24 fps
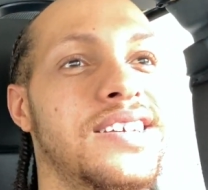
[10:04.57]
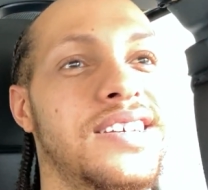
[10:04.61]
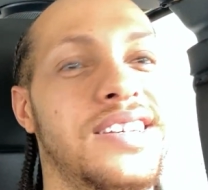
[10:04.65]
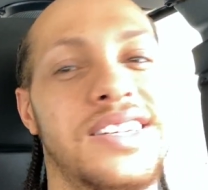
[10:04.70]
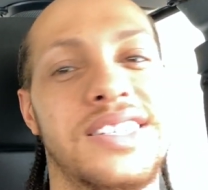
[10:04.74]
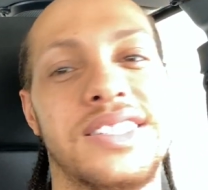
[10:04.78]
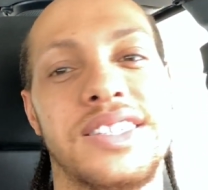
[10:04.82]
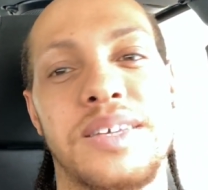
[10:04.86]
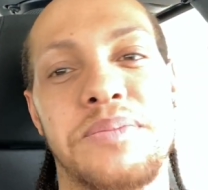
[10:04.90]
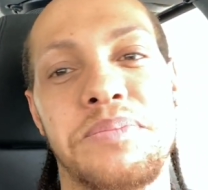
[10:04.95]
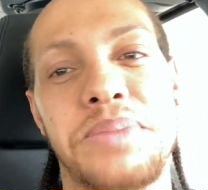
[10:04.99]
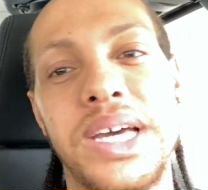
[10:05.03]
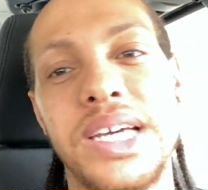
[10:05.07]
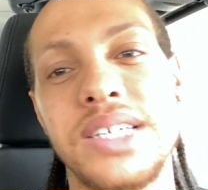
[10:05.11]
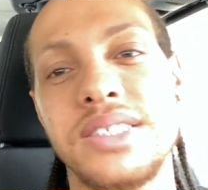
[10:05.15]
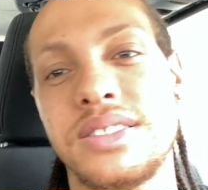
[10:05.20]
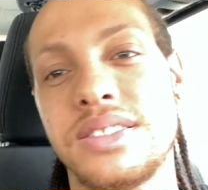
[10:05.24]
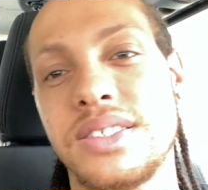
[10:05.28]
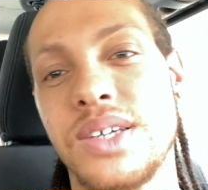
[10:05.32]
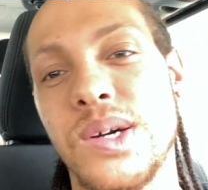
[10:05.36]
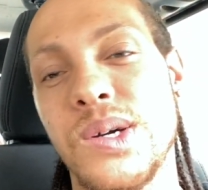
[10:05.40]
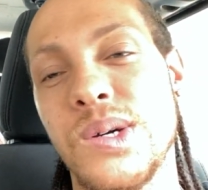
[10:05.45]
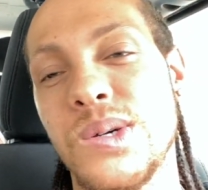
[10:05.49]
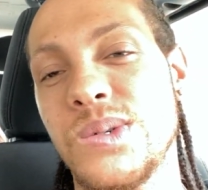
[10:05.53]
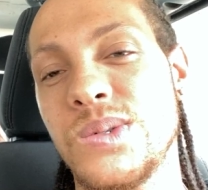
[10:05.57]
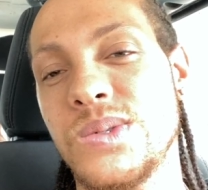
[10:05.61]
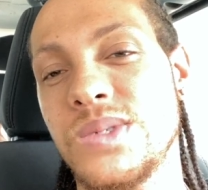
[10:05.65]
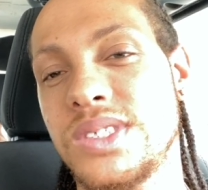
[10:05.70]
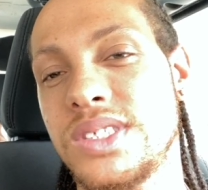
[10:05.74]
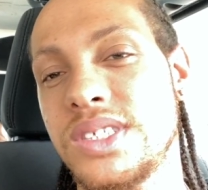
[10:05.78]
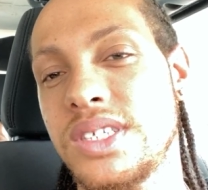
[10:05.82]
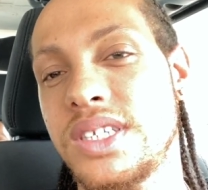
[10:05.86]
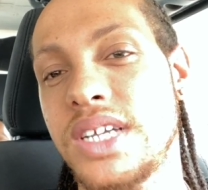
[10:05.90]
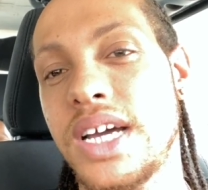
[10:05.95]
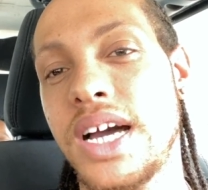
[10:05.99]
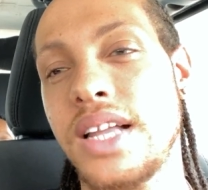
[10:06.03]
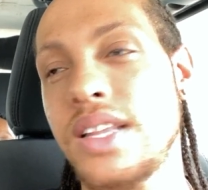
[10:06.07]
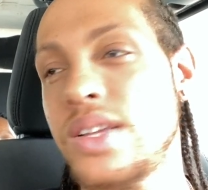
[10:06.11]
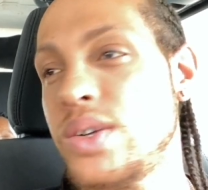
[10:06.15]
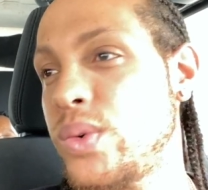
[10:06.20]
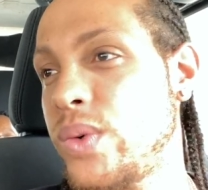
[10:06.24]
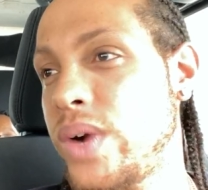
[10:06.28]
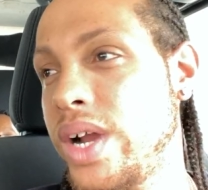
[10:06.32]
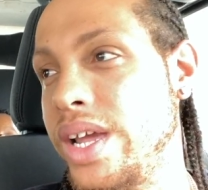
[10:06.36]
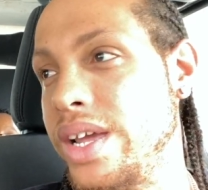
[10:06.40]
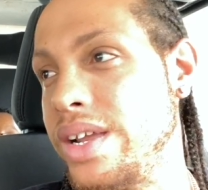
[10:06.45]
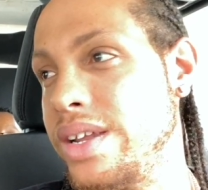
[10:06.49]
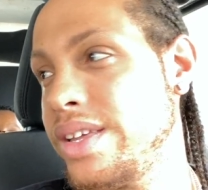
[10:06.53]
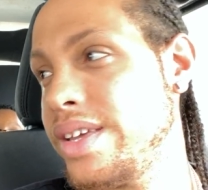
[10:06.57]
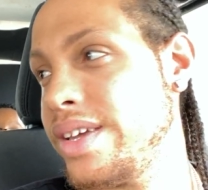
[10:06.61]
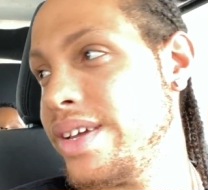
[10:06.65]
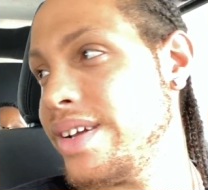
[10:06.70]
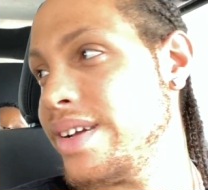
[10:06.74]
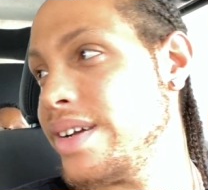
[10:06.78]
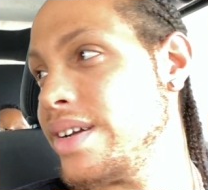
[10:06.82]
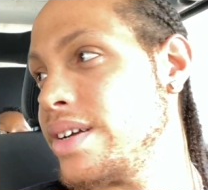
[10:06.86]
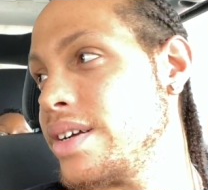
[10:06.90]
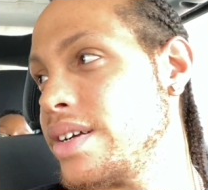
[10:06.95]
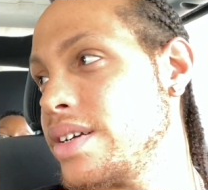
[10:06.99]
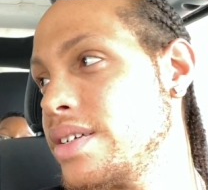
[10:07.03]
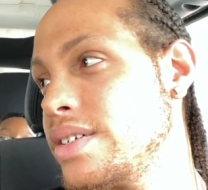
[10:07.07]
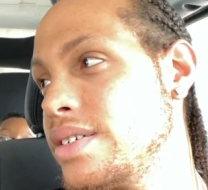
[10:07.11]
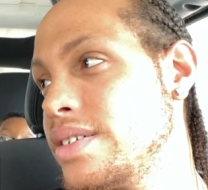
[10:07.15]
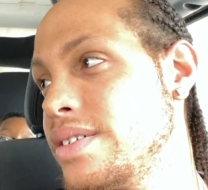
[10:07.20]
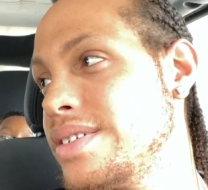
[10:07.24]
The pesos, the dollar rate here.